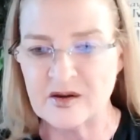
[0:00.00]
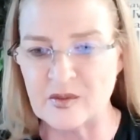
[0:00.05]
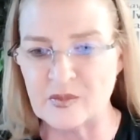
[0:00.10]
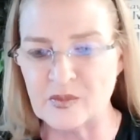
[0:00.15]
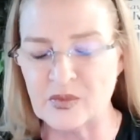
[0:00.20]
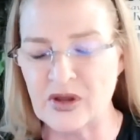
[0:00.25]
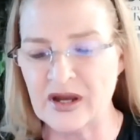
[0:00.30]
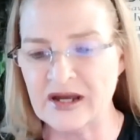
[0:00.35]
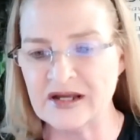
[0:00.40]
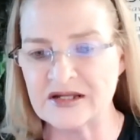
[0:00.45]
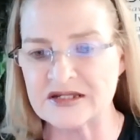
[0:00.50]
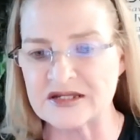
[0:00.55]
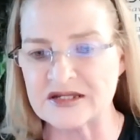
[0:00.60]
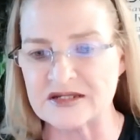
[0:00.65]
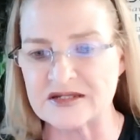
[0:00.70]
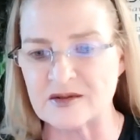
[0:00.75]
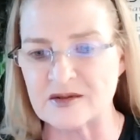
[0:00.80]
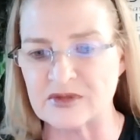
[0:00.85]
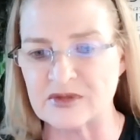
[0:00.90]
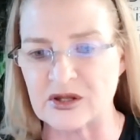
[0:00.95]
Compliance
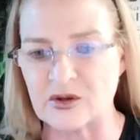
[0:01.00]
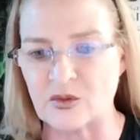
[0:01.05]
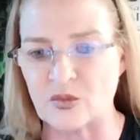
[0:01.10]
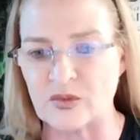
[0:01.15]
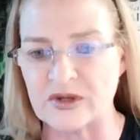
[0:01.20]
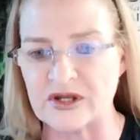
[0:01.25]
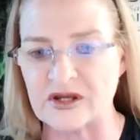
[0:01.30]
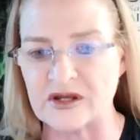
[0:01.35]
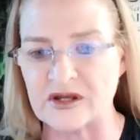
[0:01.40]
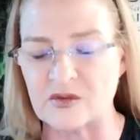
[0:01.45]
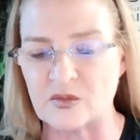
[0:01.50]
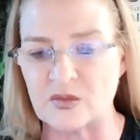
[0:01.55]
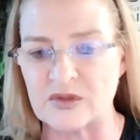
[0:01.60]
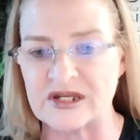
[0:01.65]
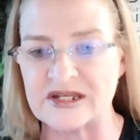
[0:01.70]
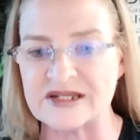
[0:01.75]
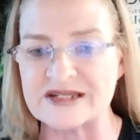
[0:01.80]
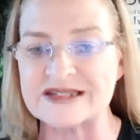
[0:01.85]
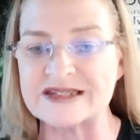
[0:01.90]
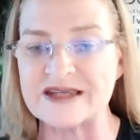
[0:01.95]
is something we
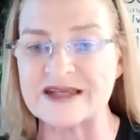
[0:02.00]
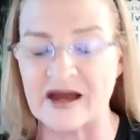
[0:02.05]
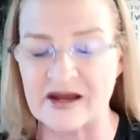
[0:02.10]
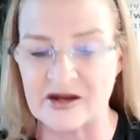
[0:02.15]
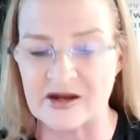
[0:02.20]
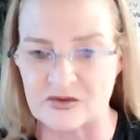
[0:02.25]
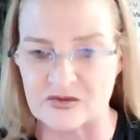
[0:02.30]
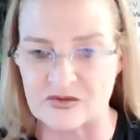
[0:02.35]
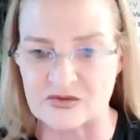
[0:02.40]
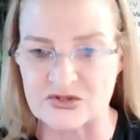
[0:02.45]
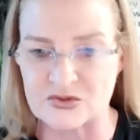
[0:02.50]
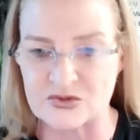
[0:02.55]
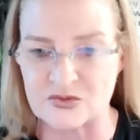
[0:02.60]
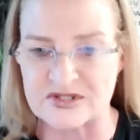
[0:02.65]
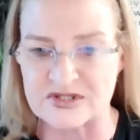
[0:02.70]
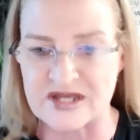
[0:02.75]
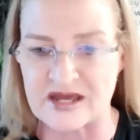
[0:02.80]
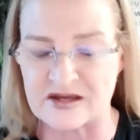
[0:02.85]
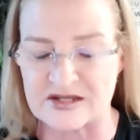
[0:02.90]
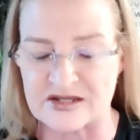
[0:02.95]
desire to
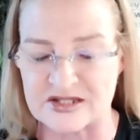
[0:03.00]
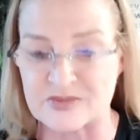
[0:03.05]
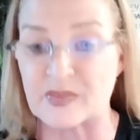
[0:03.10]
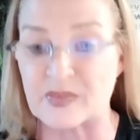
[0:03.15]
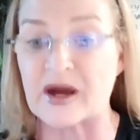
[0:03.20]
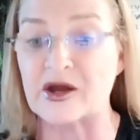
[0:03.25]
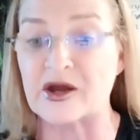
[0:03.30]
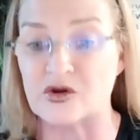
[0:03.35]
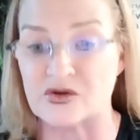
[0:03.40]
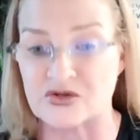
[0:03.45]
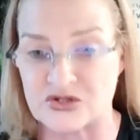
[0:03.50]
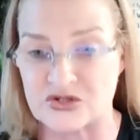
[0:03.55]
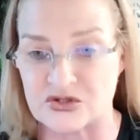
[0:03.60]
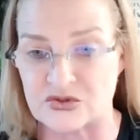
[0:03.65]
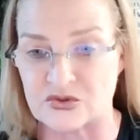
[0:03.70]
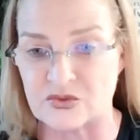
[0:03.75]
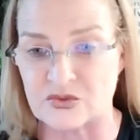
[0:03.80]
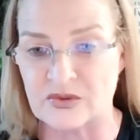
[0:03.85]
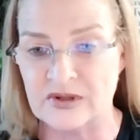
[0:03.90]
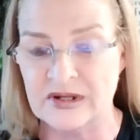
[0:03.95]
aspire
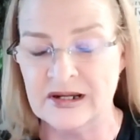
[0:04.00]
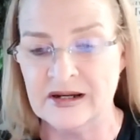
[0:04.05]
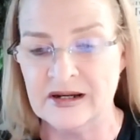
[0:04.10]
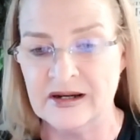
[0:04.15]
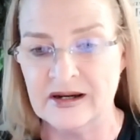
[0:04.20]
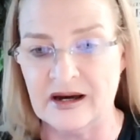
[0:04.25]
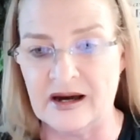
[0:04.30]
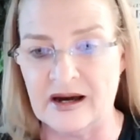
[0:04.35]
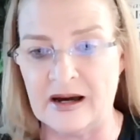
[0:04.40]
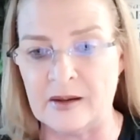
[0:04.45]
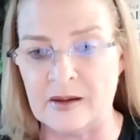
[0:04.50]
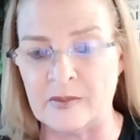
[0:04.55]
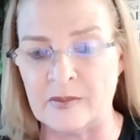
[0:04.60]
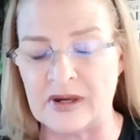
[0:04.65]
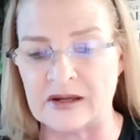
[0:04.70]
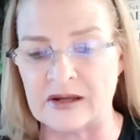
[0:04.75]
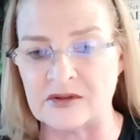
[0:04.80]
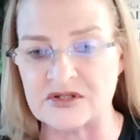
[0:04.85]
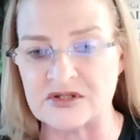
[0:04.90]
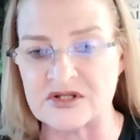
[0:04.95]
to,
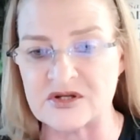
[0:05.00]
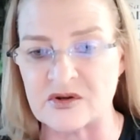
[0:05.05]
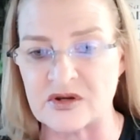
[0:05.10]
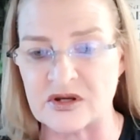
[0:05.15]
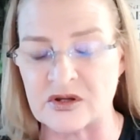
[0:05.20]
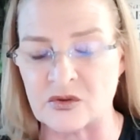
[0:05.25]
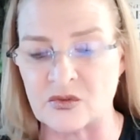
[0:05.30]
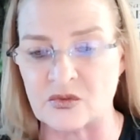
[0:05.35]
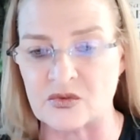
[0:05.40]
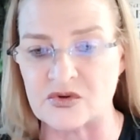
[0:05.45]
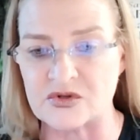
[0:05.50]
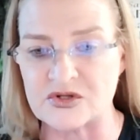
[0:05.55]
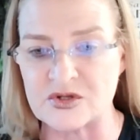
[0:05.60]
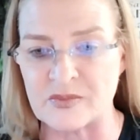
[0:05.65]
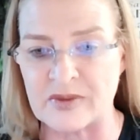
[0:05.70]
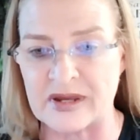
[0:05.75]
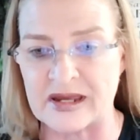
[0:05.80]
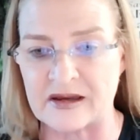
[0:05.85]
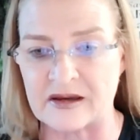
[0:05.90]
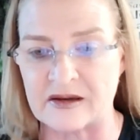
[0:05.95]
in order to
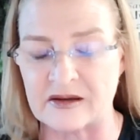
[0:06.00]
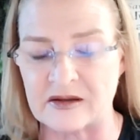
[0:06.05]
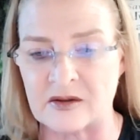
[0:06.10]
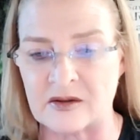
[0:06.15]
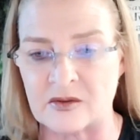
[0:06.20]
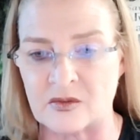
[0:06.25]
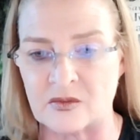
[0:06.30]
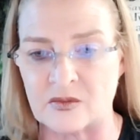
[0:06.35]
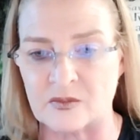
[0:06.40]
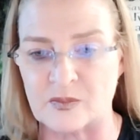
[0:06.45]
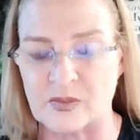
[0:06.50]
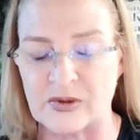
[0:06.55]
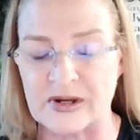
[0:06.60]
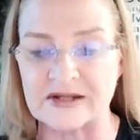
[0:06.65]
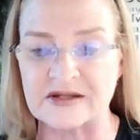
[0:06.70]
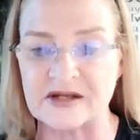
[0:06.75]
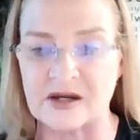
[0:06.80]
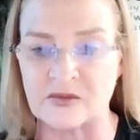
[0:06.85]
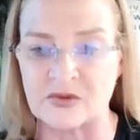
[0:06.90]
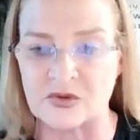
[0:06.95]
make,
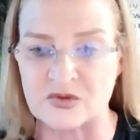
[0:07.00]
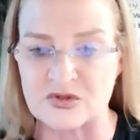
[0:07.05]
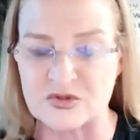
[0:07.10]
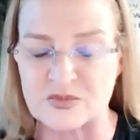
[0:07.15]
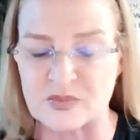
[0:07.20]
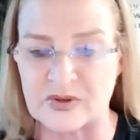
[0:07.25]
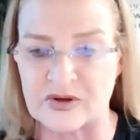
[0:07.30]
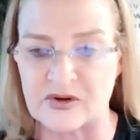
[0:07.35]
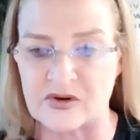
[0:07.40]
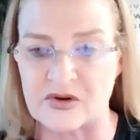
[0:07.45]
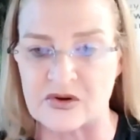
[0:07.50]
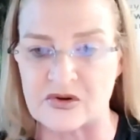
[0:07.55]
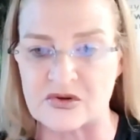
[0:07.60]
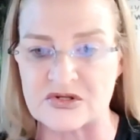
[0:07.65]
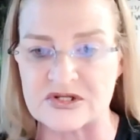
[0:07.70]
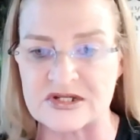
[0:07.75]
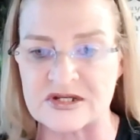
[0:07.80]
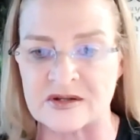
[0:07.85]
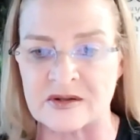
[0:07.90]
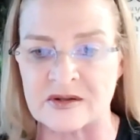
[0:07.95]
break down those
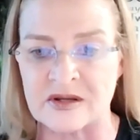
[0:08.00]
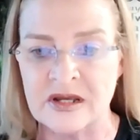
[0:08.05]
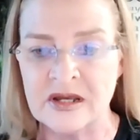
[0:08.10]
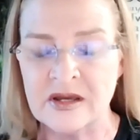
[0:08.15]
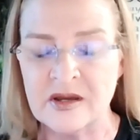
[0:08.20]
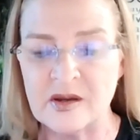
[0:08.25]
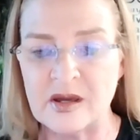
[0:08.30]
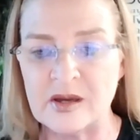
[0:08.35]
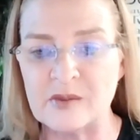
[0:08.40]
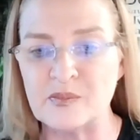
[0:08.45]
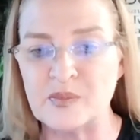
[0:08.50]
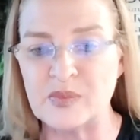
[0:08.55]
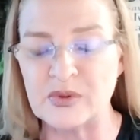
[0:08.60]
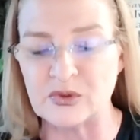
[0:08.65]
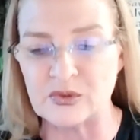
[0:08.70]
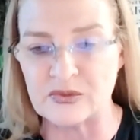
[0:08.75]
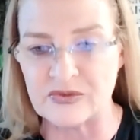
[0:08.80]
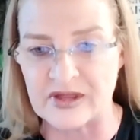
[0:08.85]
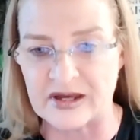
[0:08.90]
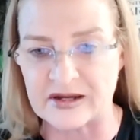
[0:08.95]
barriers and
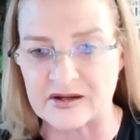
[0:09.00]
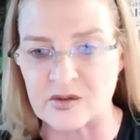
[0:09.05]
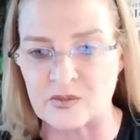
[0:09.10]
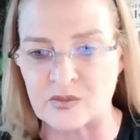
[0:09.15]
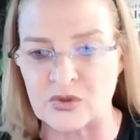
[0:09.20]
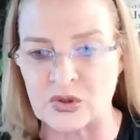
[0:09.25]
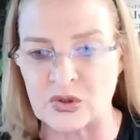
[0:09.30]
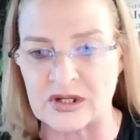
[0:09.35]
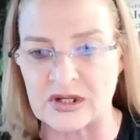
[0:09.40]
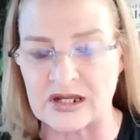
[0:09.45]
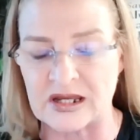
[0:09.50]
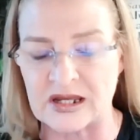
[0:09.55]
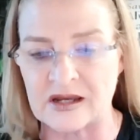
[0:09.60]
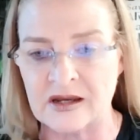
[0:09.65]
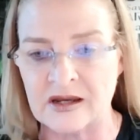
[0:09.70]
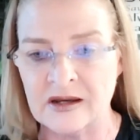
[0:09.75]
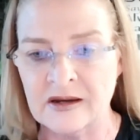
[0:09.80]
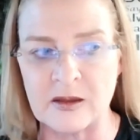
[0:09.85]
build that community.